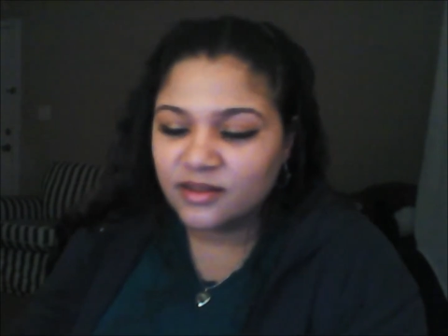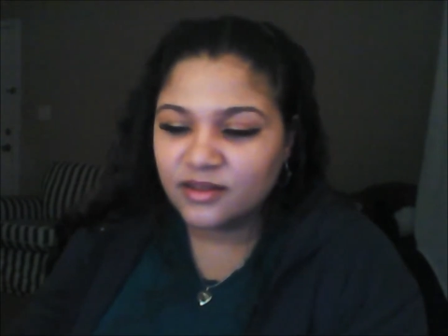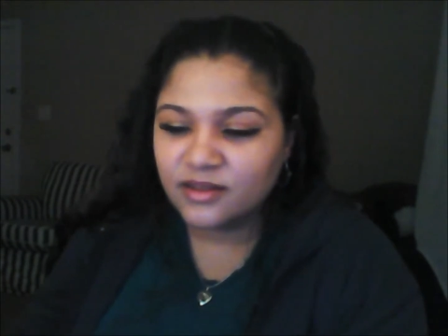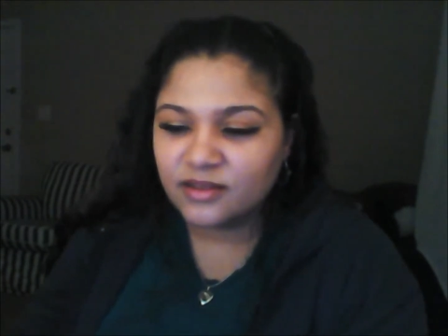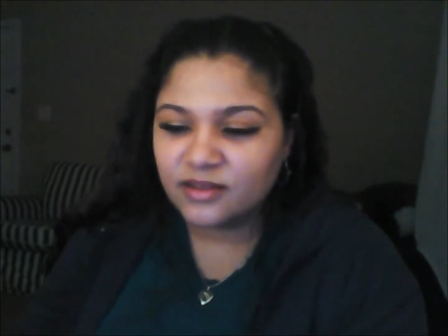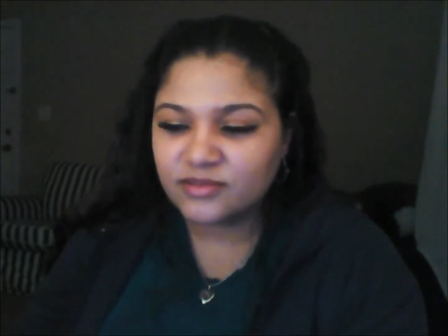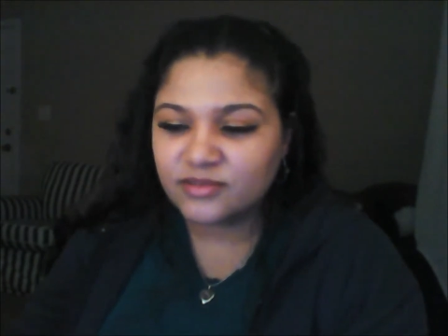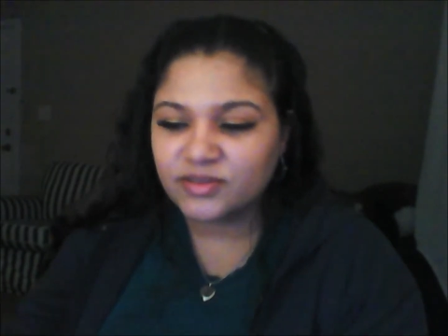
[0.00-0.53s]

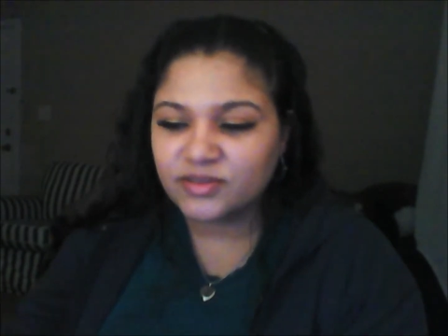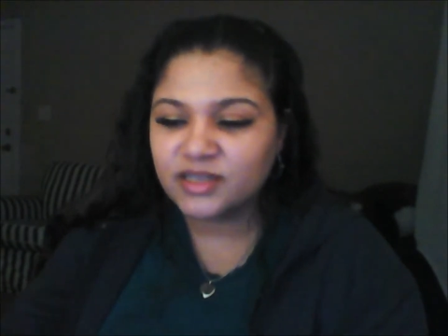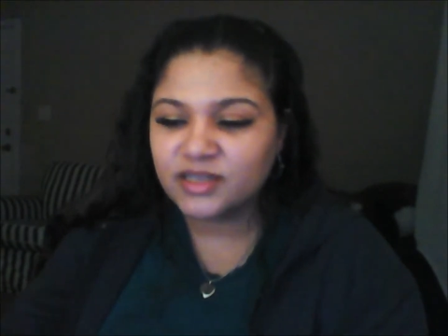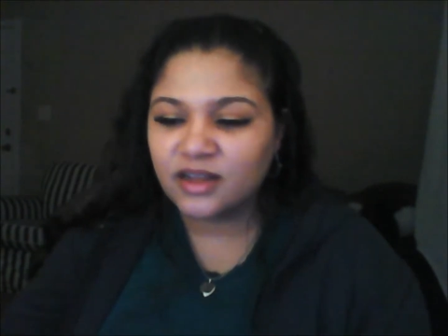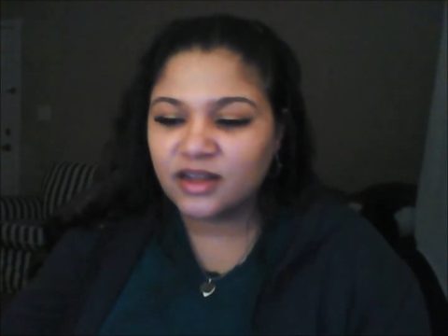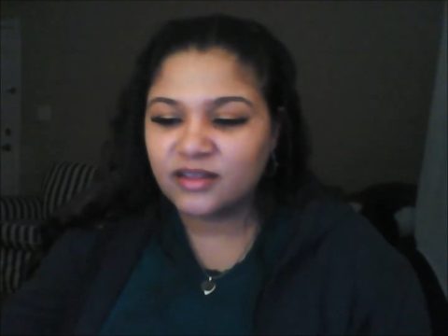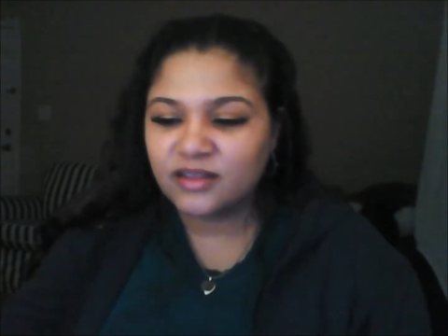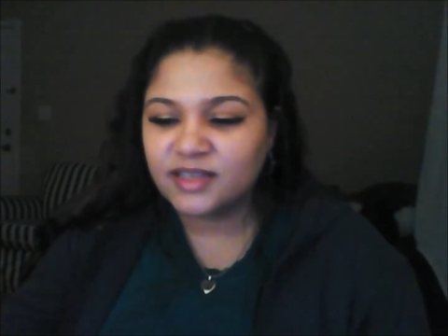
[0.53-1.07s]
it's really not
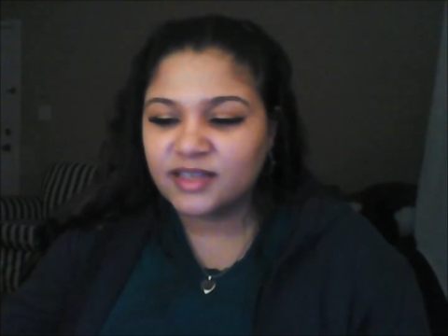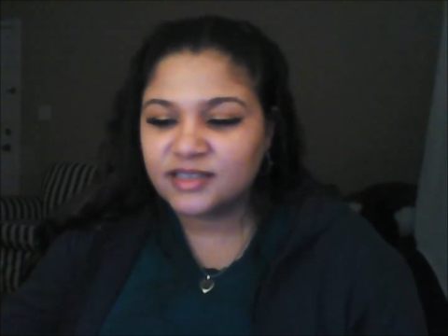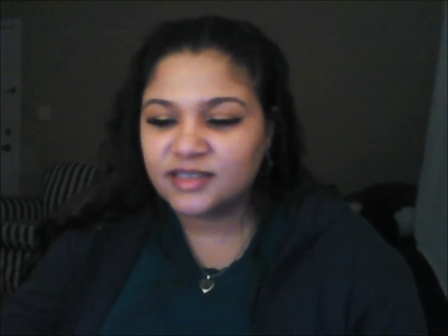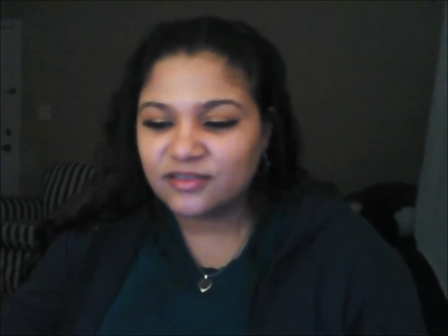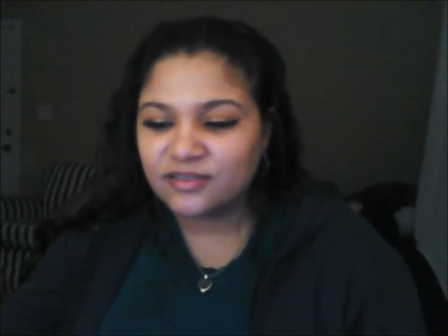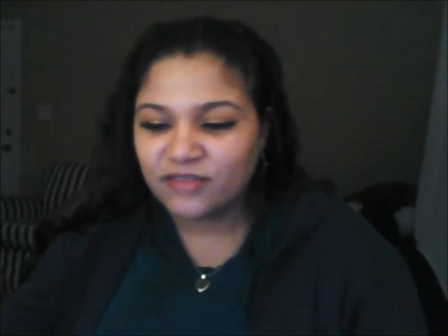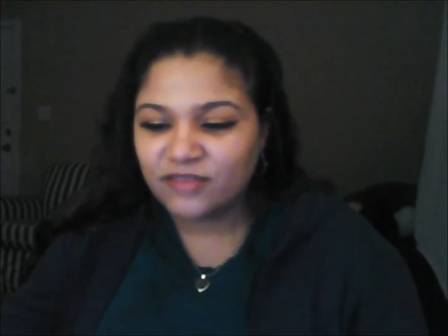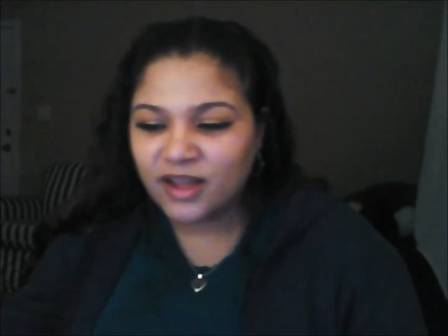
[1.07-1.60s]
easy to
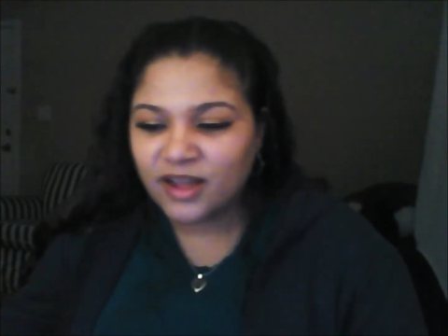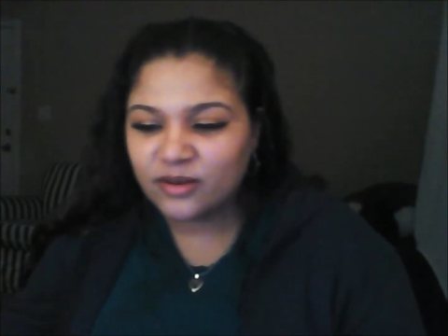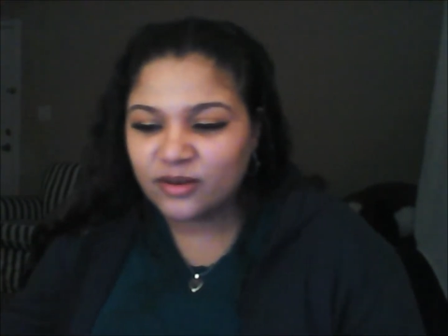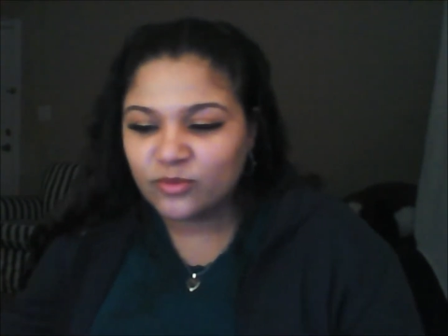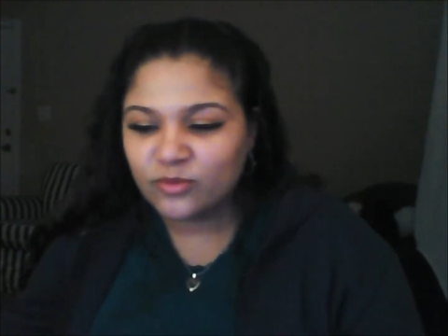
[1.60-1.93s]
find